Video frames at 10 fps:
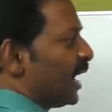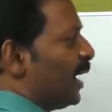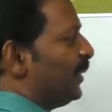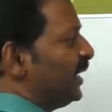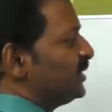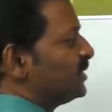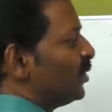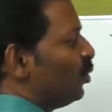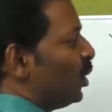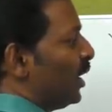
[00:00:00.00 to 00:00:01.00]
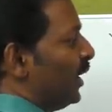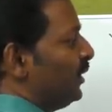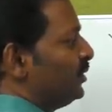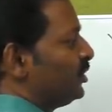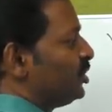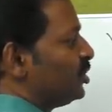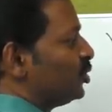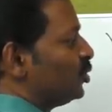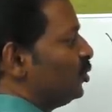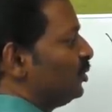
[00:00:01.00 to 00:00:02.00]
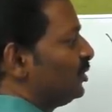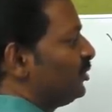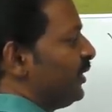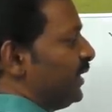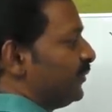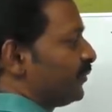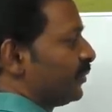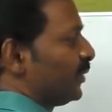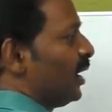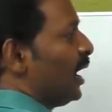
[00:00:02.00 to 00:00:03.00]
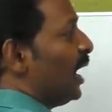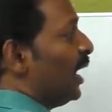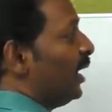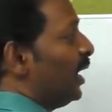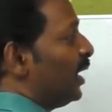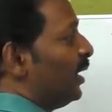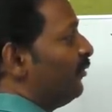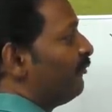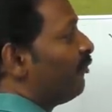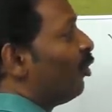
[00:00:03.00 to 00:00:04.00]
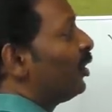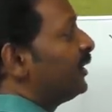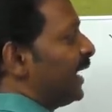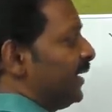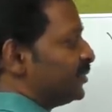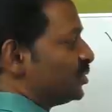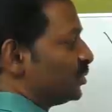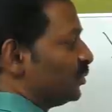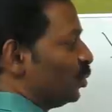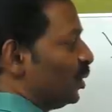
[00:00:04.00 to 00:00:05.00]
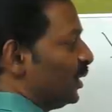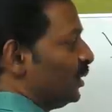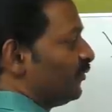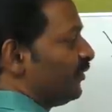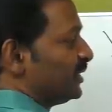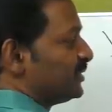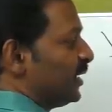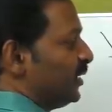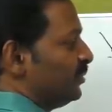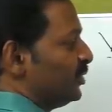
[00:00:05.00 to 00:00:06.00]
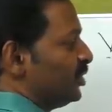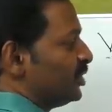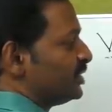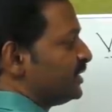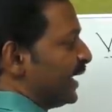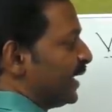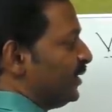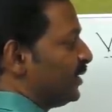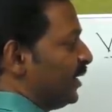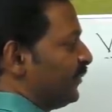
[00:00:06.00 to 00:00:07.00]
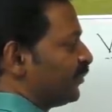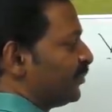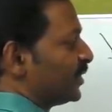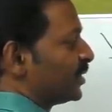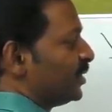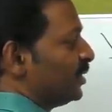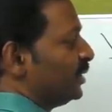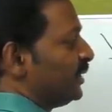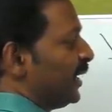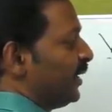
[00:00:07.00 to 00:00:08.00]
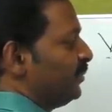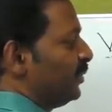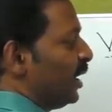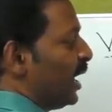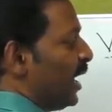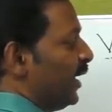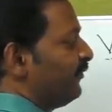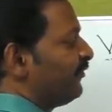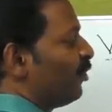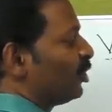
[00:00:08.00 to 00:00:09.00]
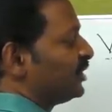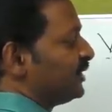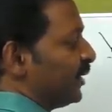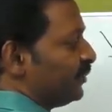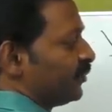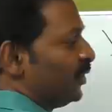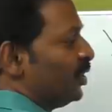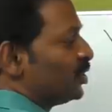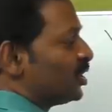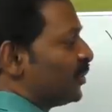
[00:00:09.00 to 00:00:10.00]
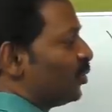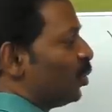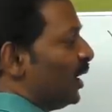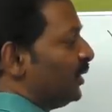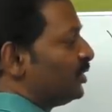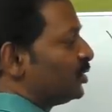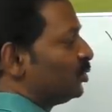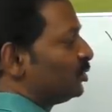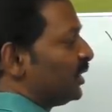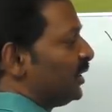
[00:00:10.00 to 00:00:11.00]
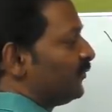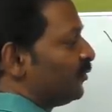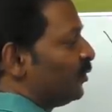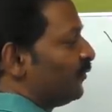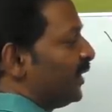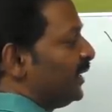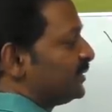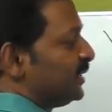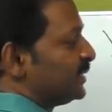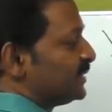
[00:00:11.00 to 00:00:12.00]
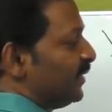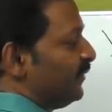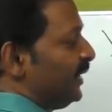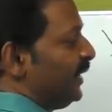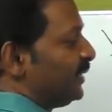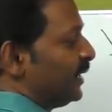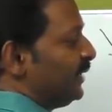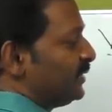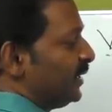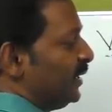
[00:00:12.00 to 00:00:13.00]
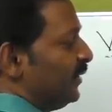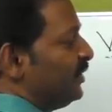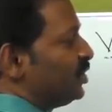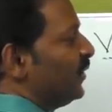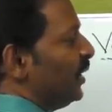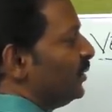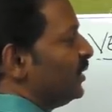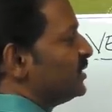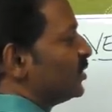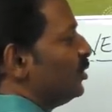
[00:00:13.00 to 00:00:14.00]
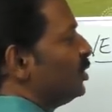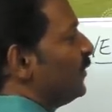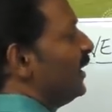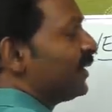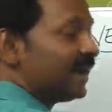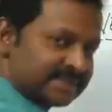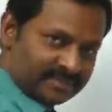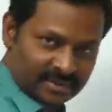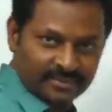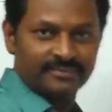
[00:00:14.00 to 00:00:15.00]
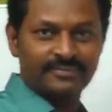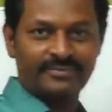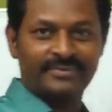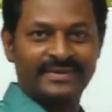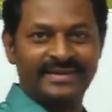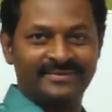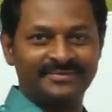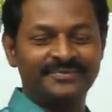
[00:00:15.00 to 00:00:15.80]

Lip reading: appude em chesaru 1 2 3 ala 4 times, one first time, second time, third time and fourth time. So, 1, 2, 3, 4, 5, 6, 7, 8, 9, 10, 11, 12 is equal to 12 and rasewa. Yeah.